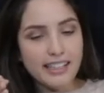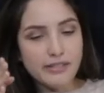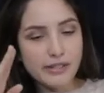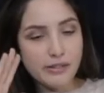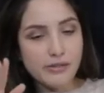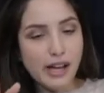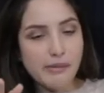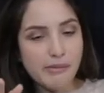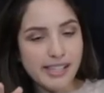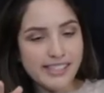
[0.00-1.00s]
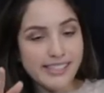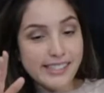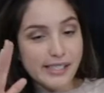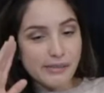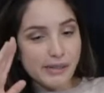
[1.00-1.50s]
It was five minutes
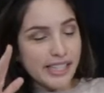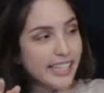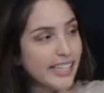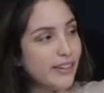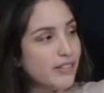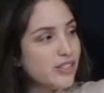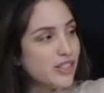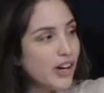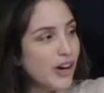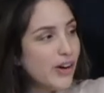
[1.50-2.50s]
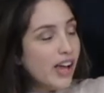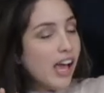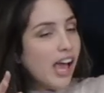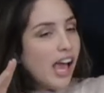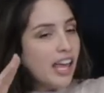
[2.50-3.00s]
at the beginning of the show.
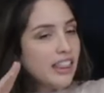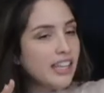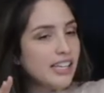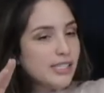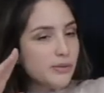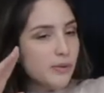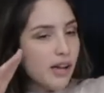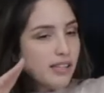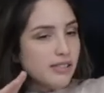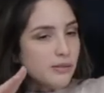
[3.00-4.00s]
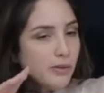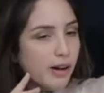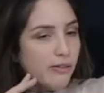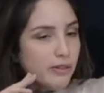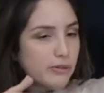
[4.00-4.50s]
I think it was
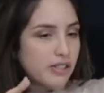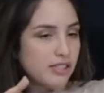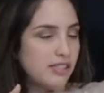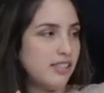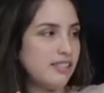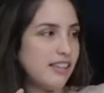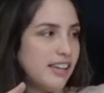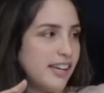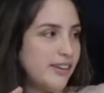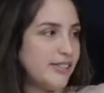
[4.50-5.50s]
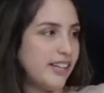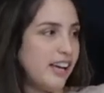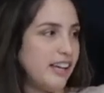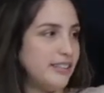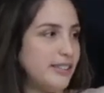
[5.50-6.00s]
one of the worst sets I ever had.